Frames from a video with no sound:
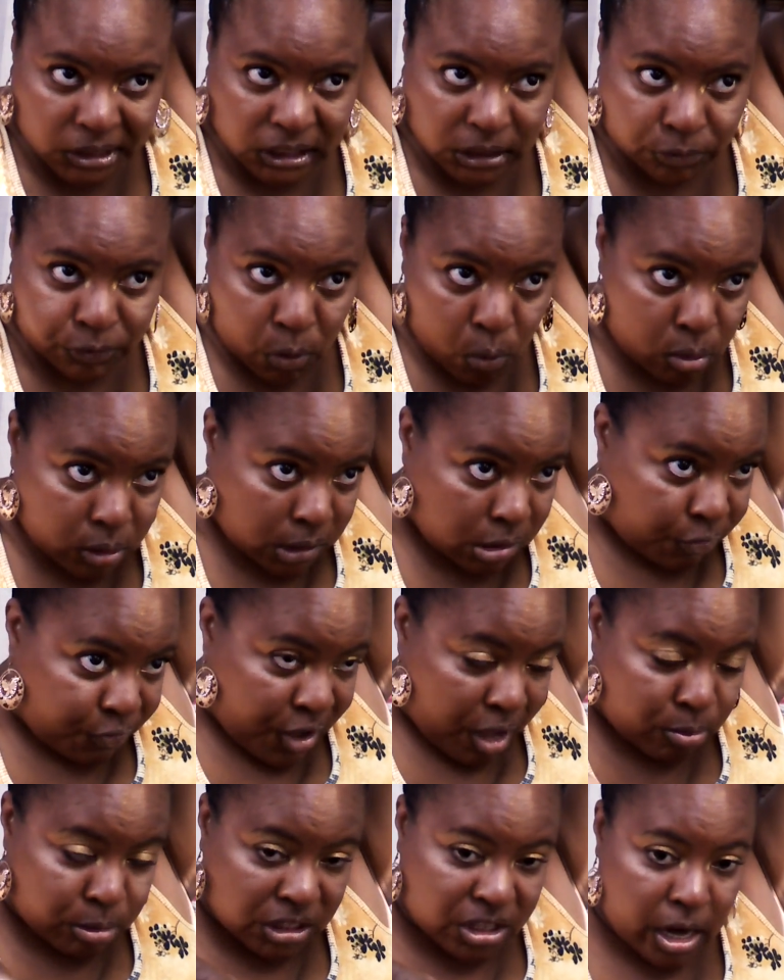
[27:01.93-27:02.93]
Now, of course,
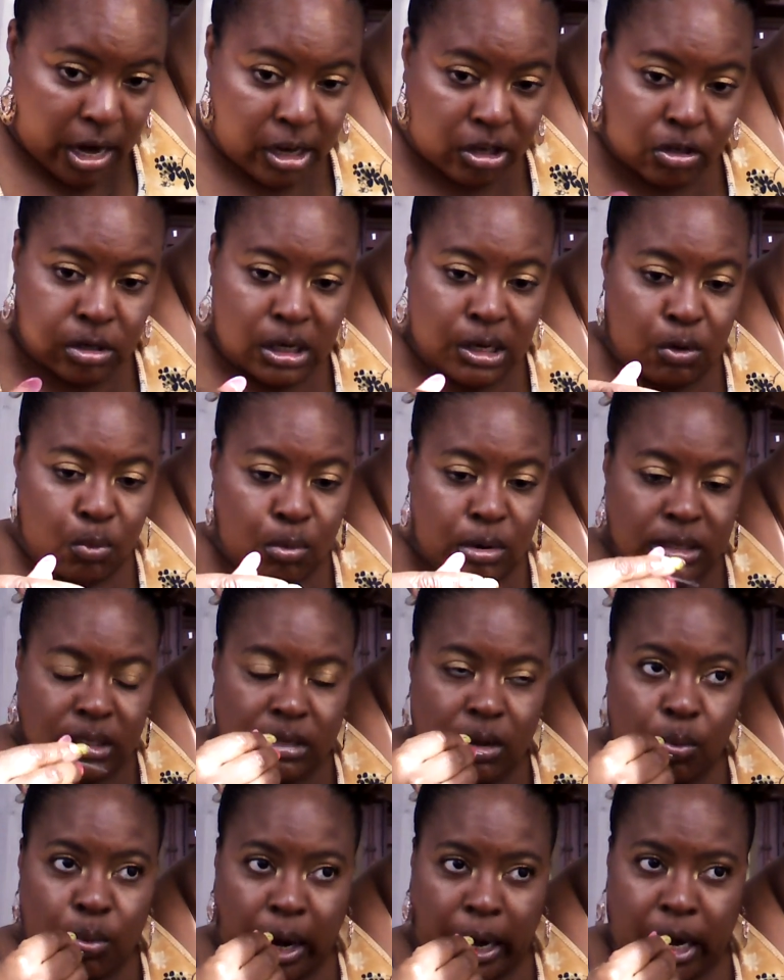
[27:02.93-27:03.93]
if I was actually going
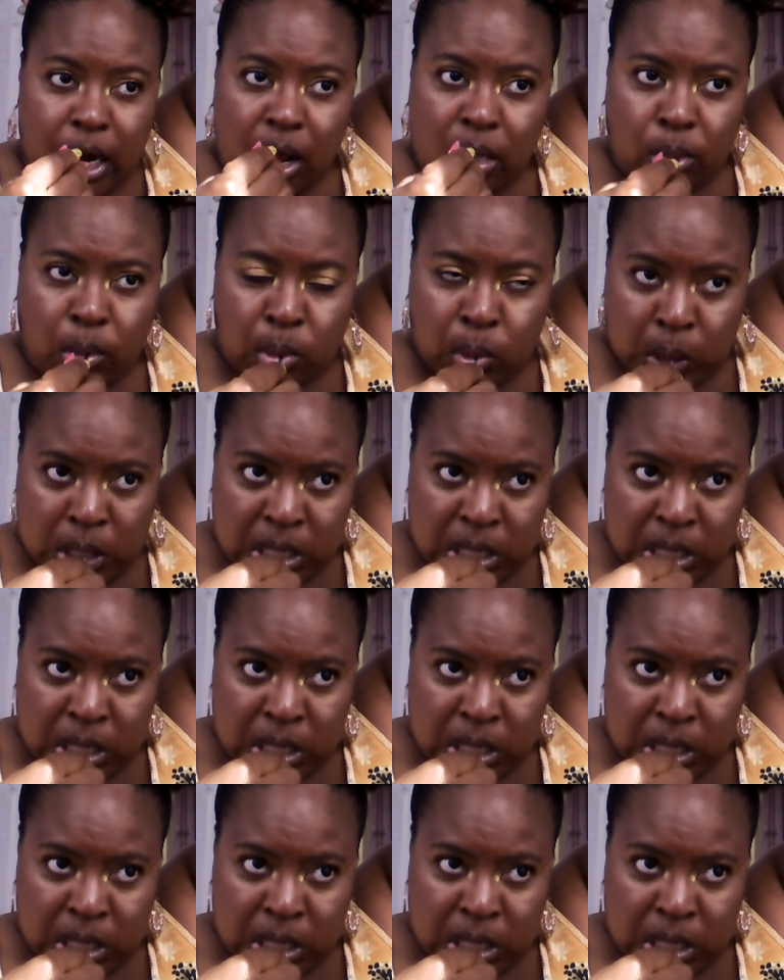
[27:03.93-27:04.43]
somewhere,